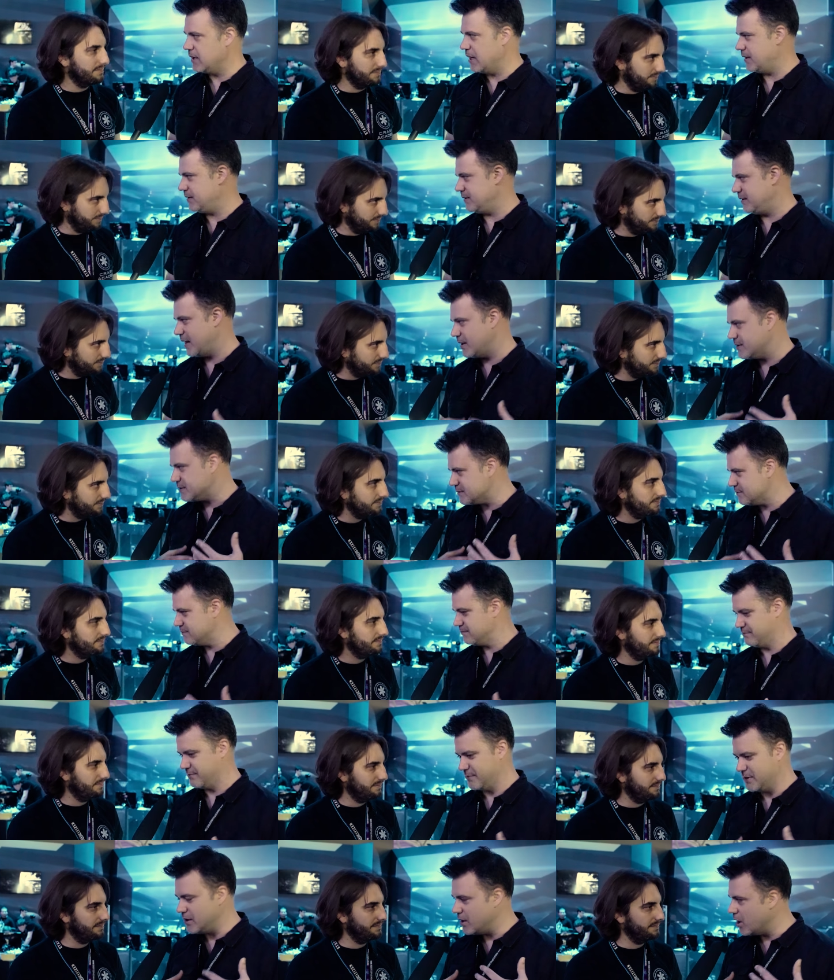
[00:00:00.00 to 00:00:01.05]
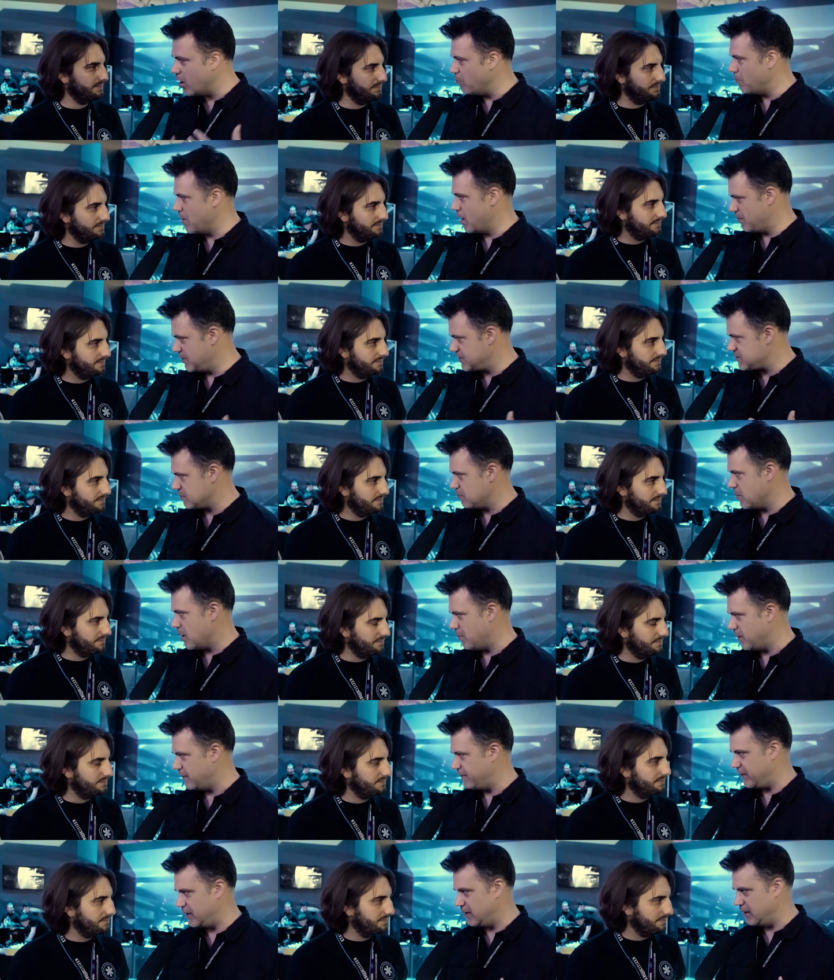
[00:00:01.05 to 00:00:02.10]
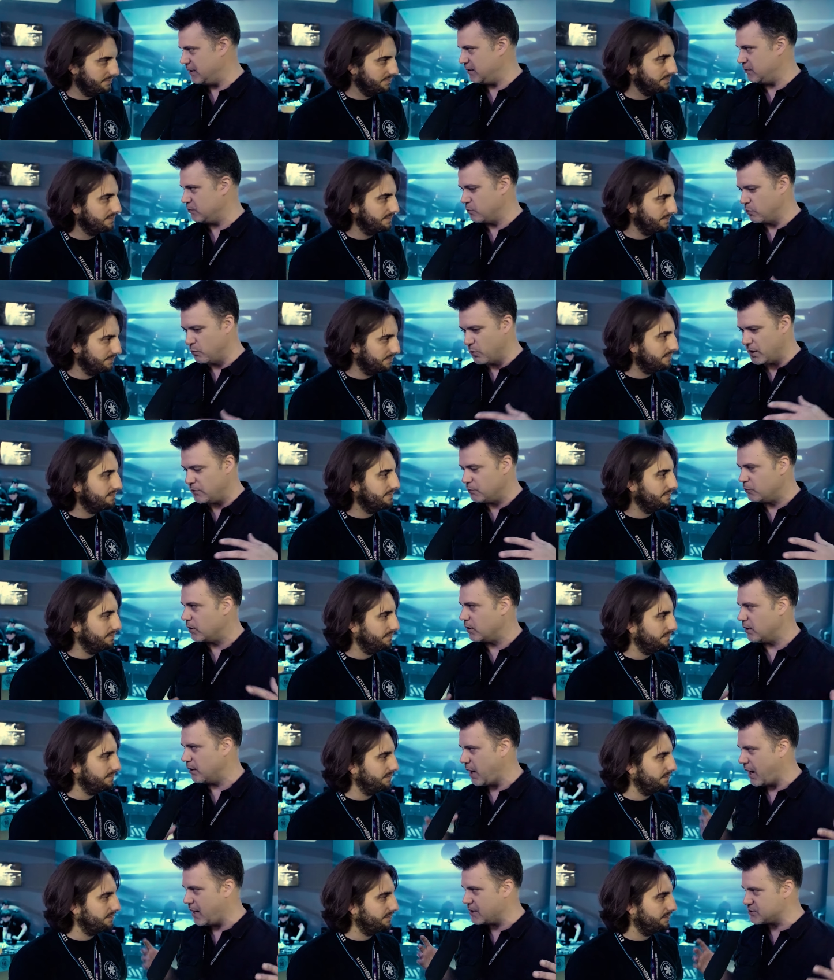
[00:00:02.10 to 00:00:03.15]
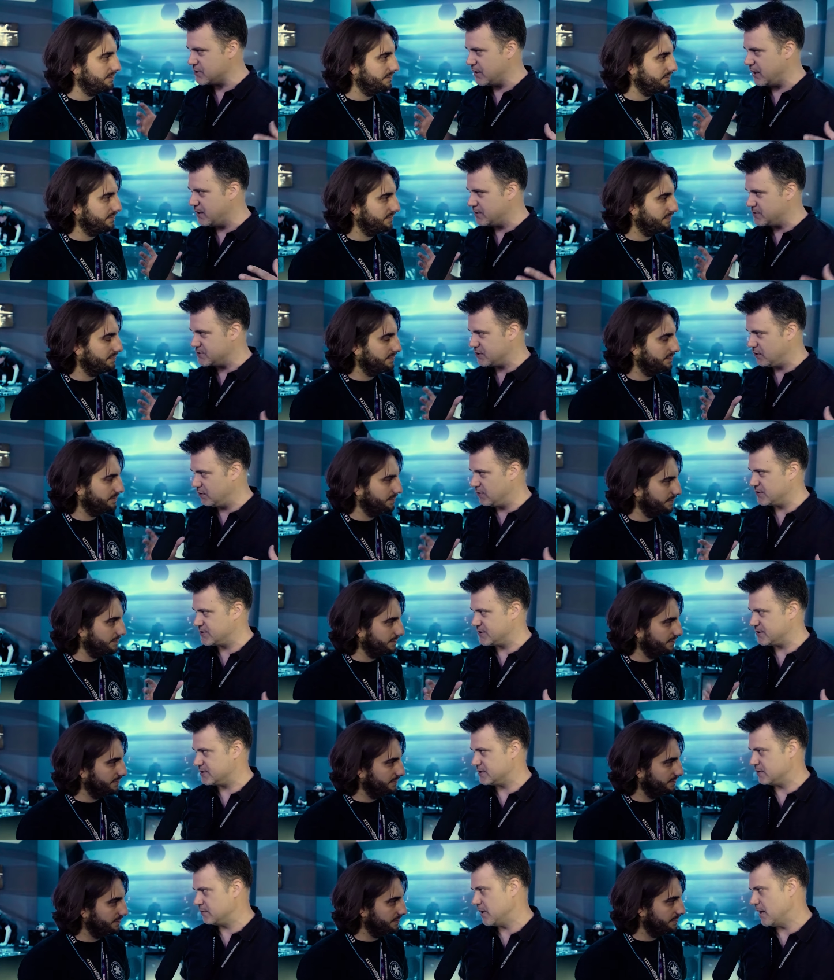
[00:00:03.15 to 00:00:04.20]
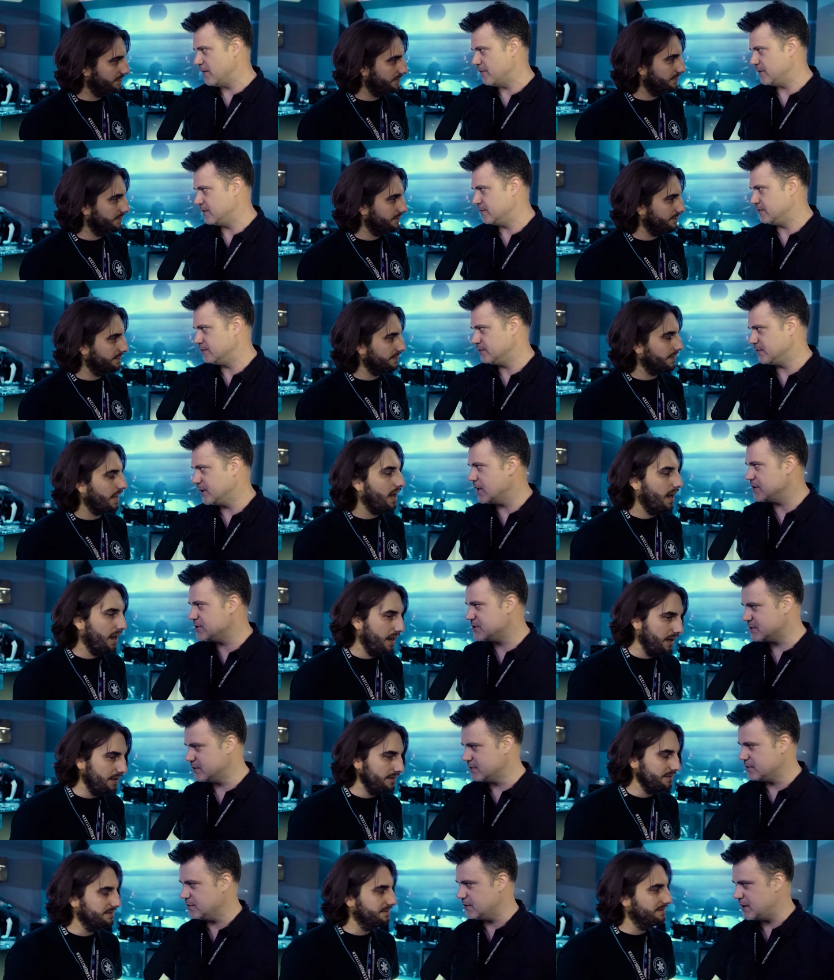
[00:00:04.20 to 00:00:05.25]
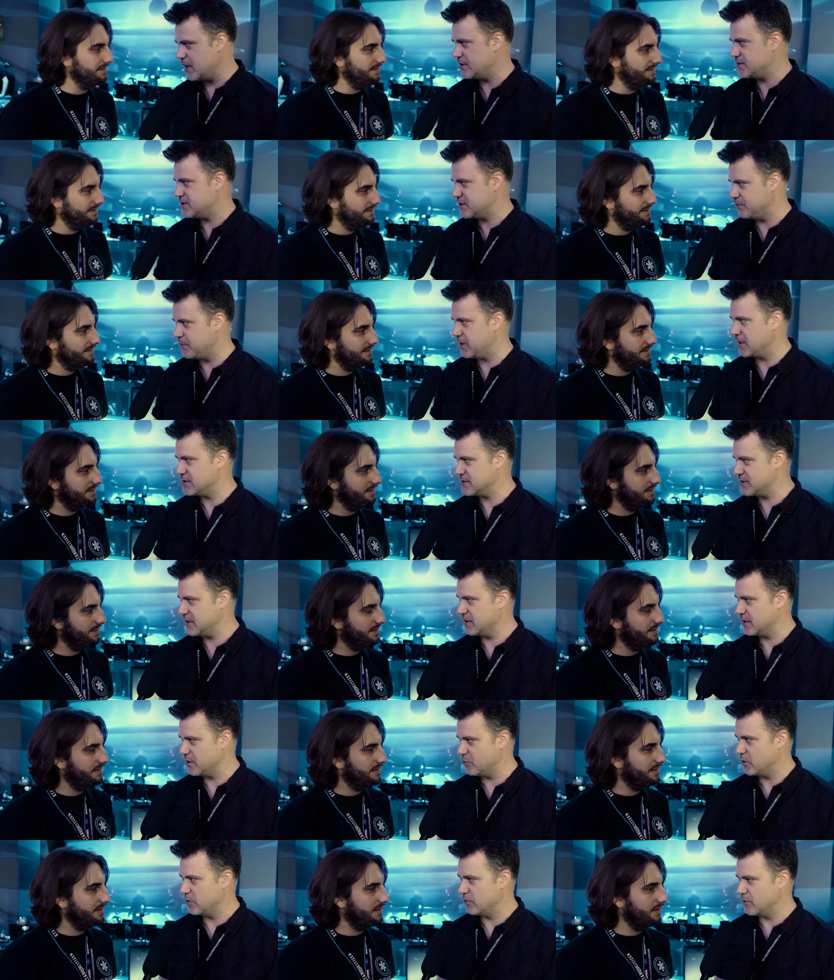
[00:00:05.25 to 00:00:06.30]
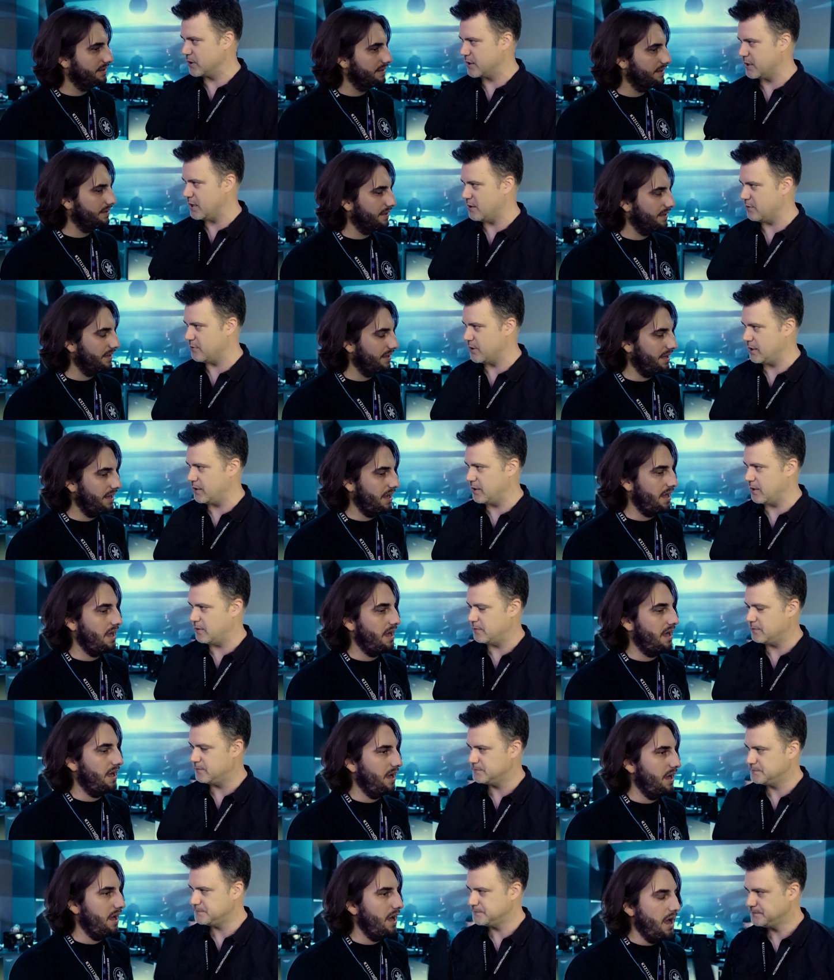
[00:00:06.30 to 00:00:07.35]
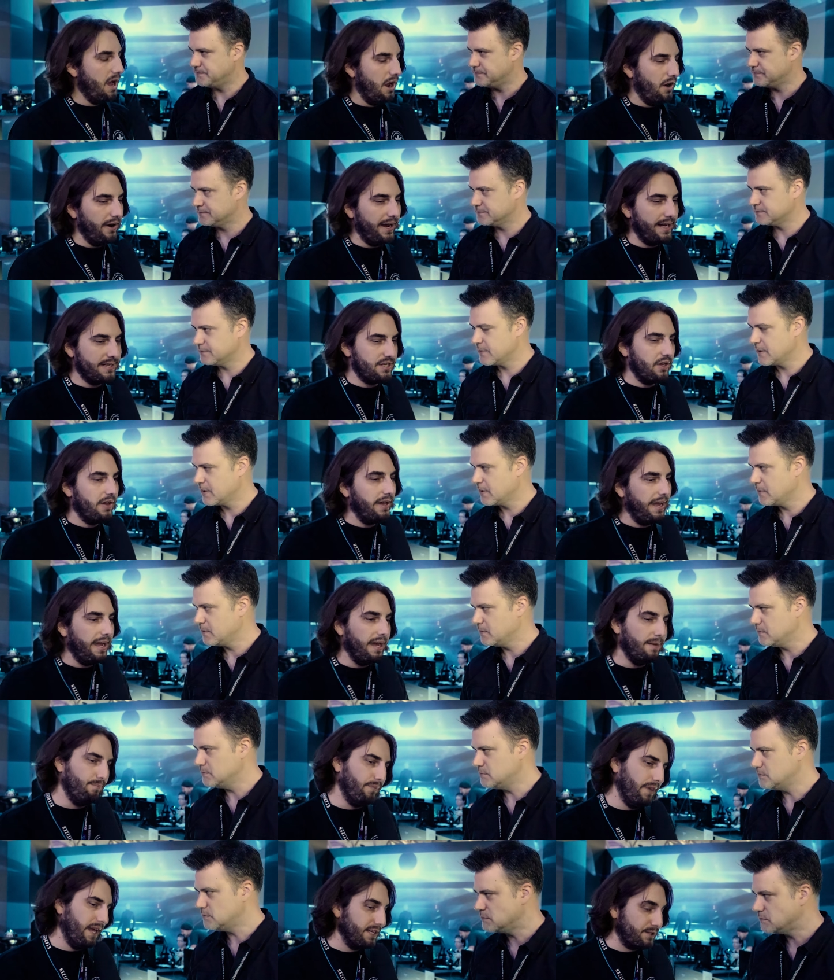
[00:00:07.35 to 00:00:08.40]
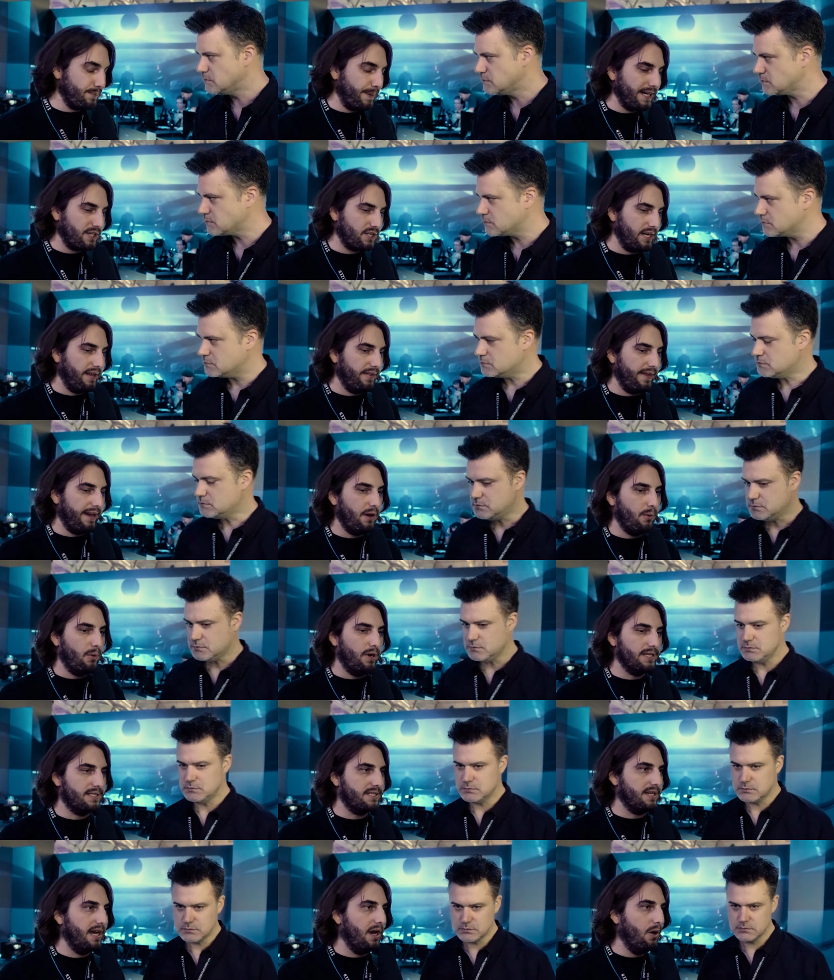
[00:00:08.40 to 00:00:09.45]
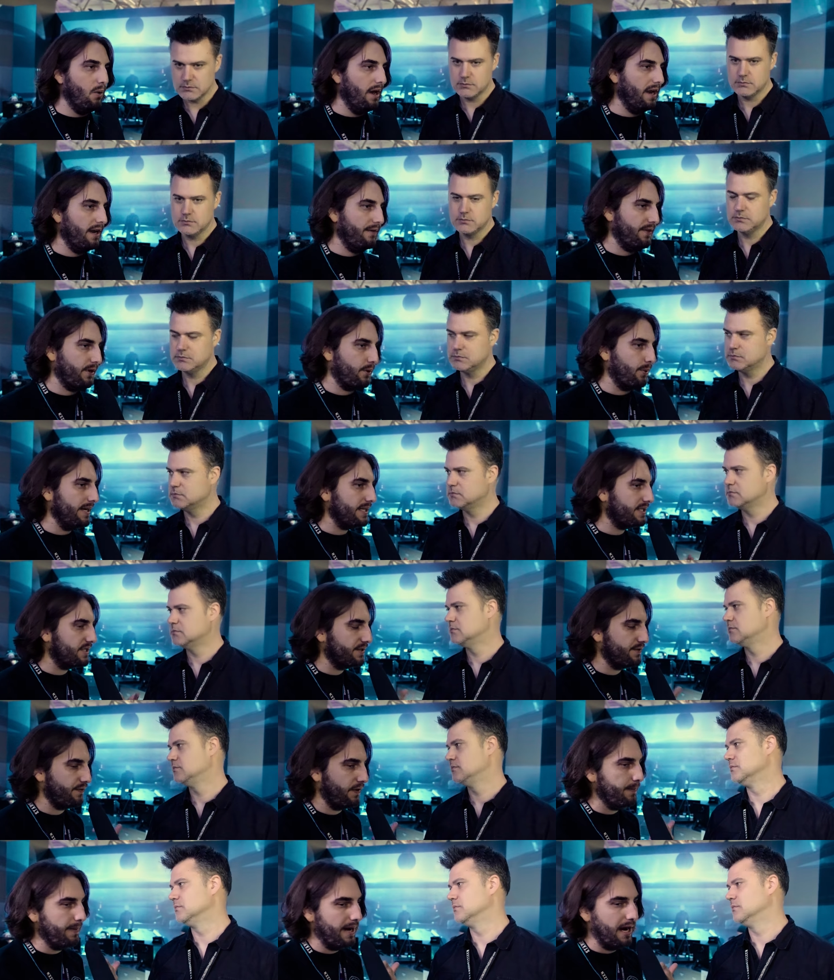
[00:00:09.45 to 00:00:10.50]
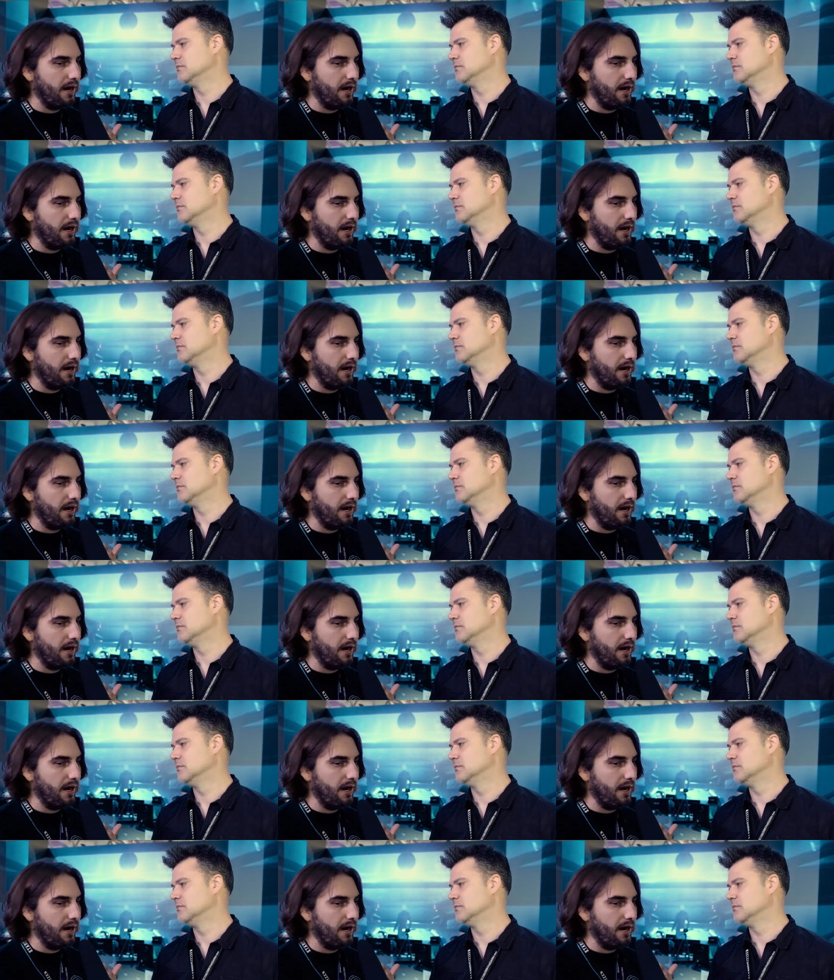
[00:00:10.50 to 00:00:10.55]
Speaker 1: That, that, you know, moment-to-moment feeling when we're actually at a solar system level.
Speaker 2: That's uh-huh. that's the biggest thing that we're working out right now. All right, so um, especially that was uh, one of the questions from